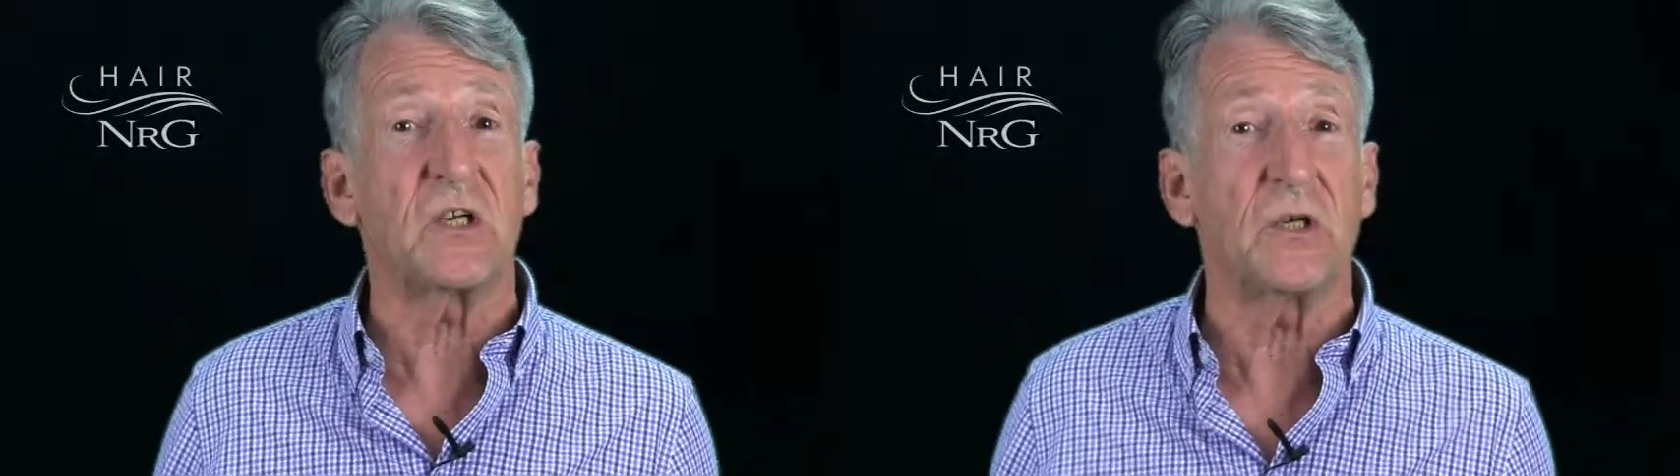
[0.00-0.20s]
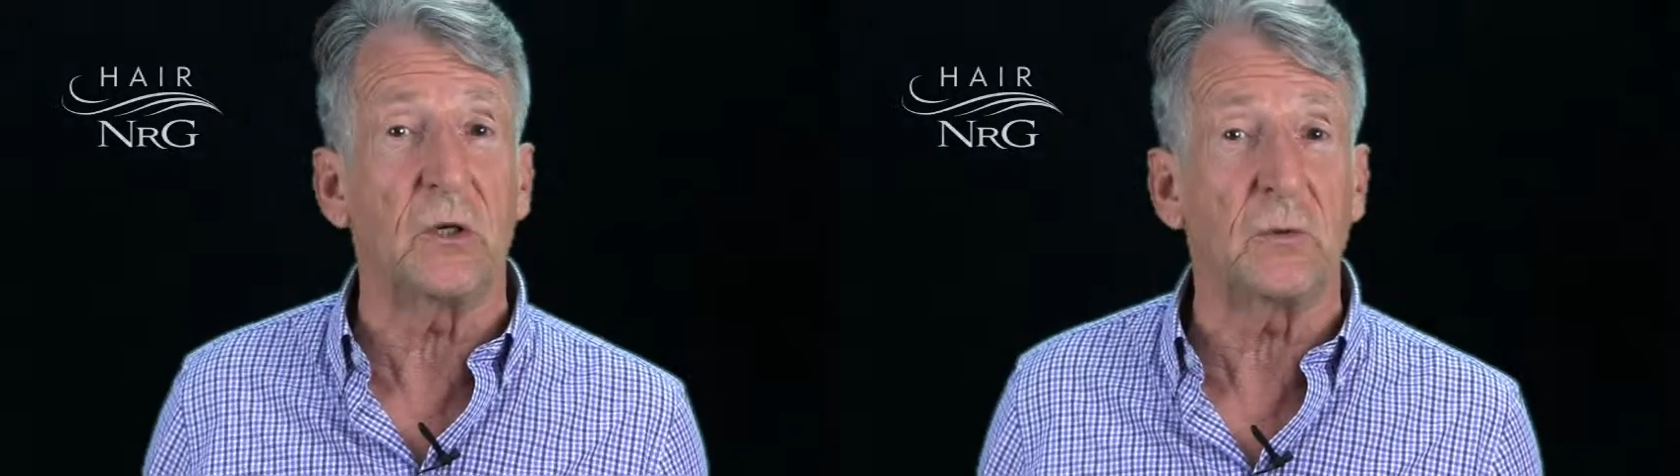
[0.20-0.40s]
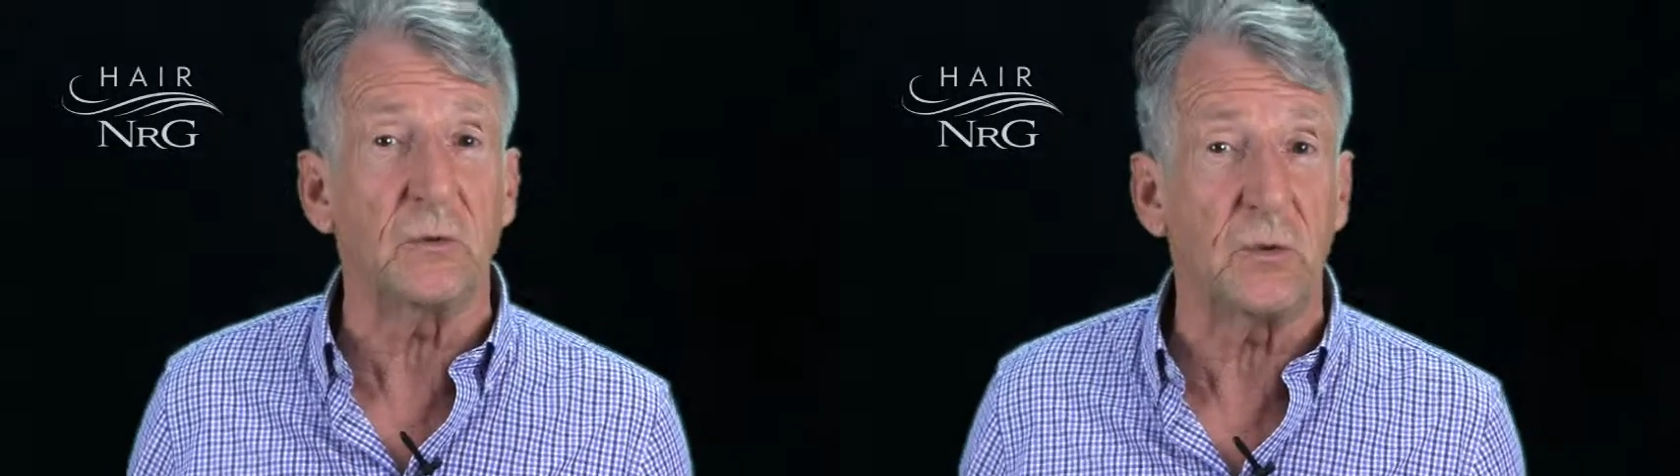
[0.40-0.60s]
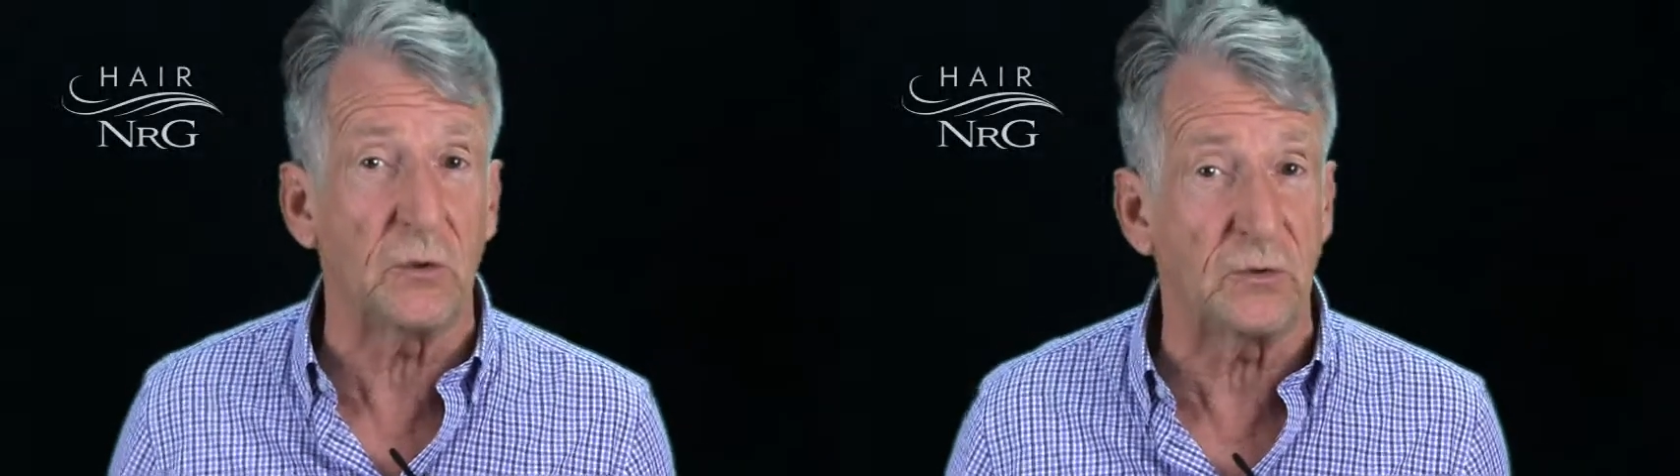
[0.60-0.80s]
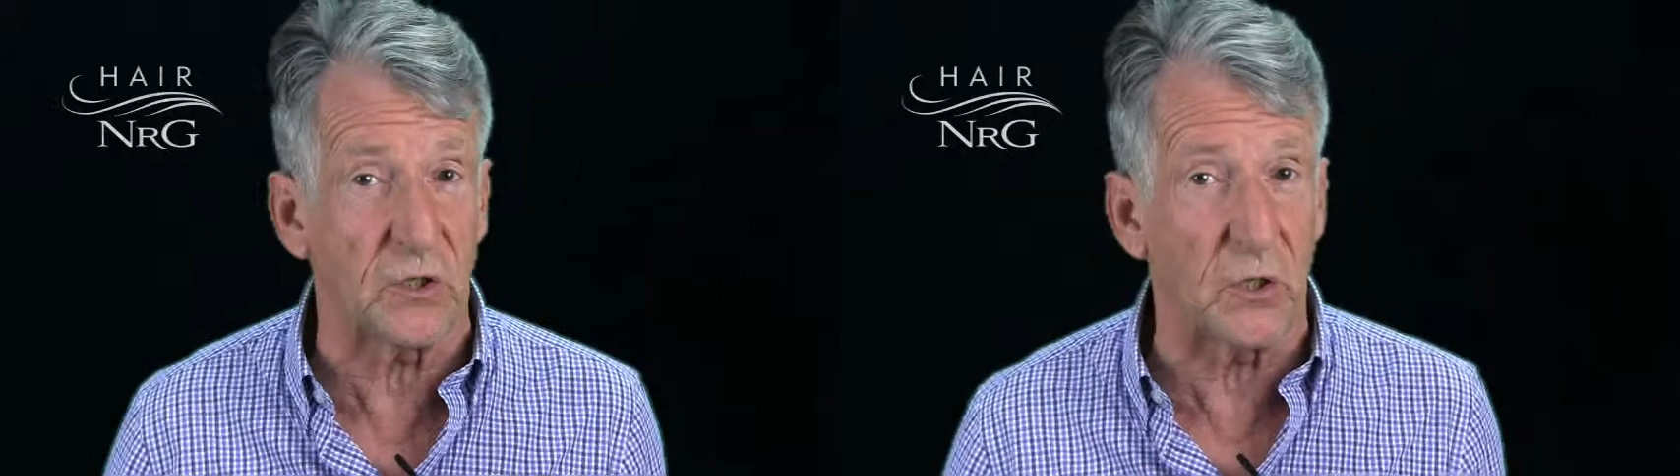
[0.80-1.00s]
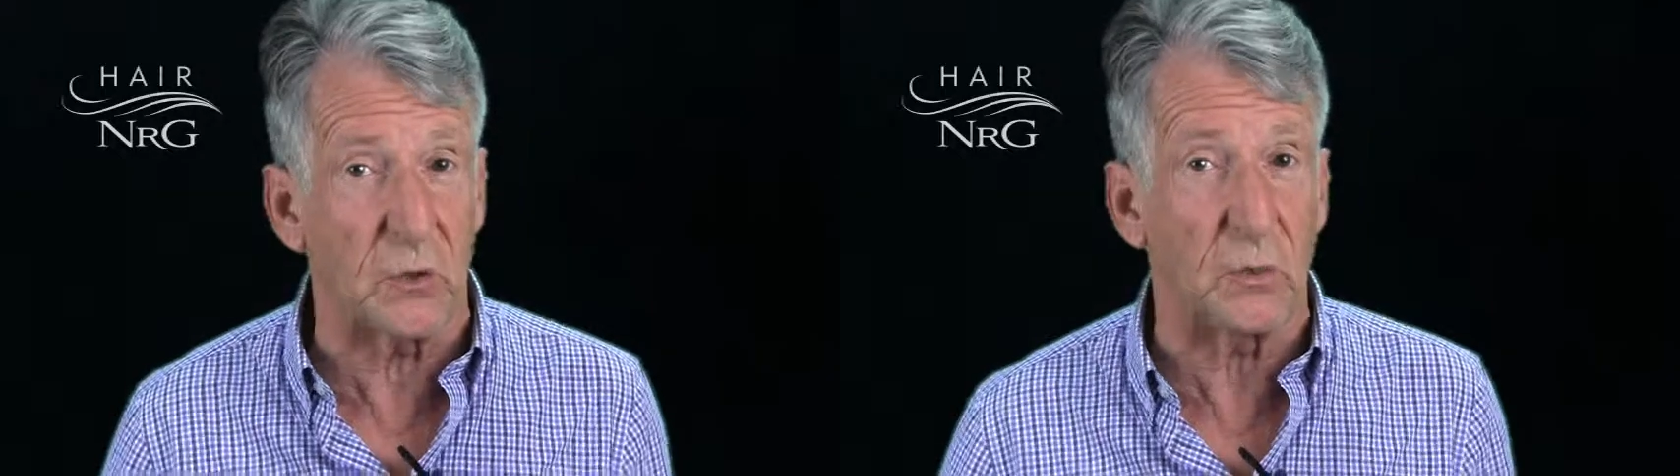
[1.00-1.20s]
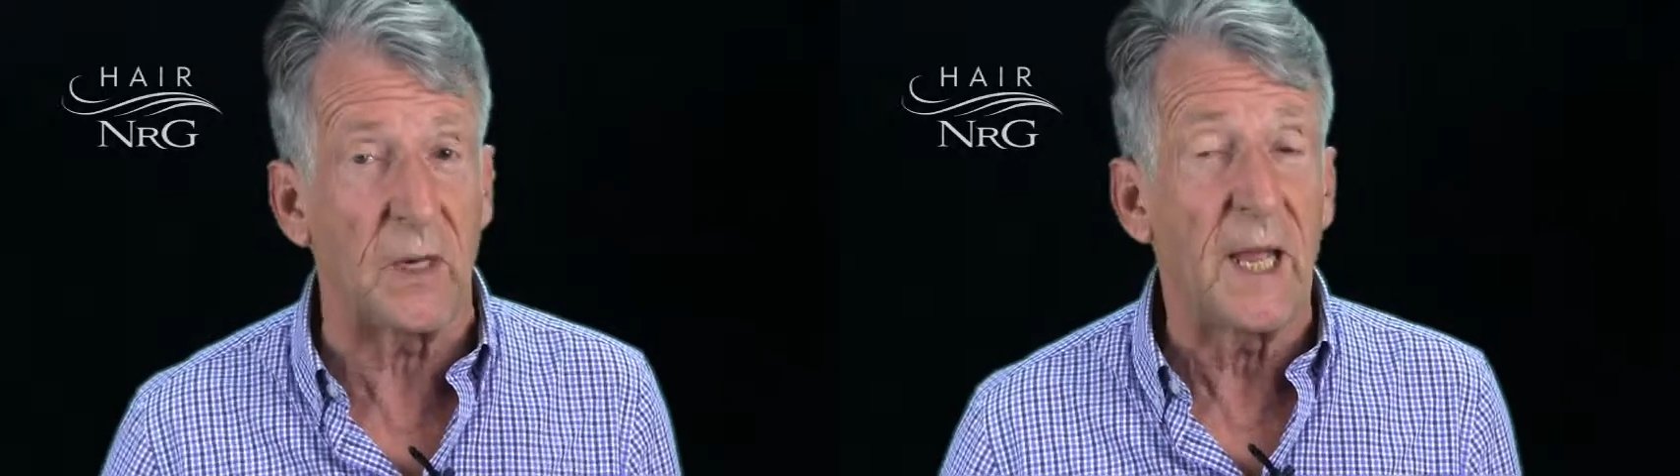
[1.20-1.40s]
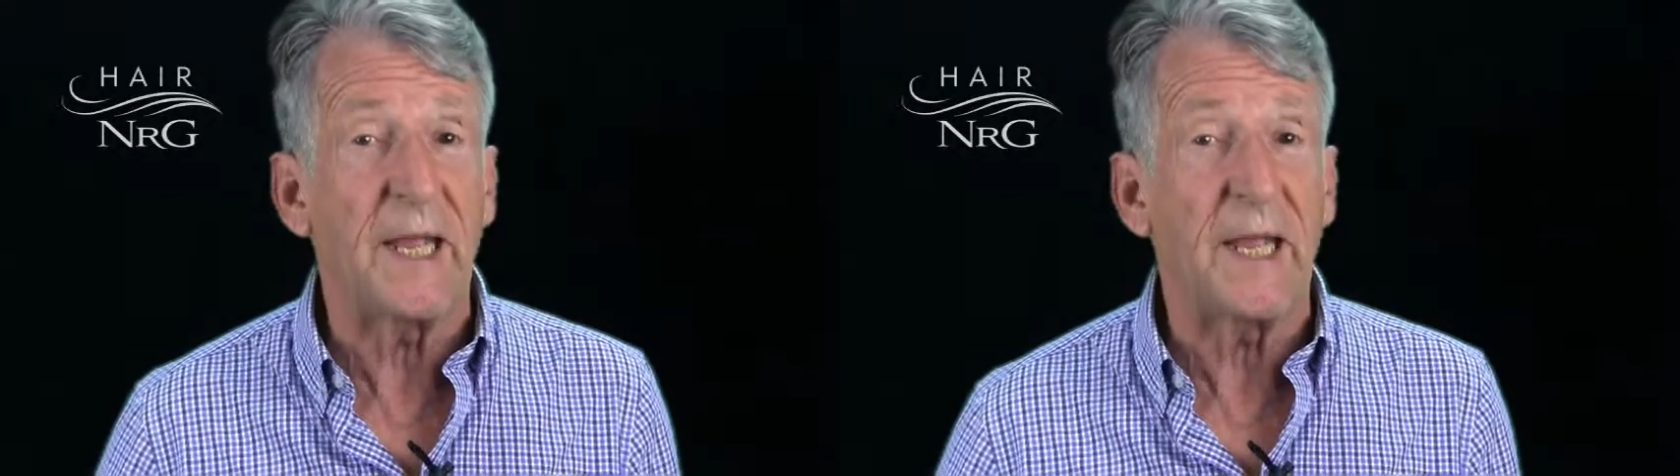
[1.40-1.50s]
you do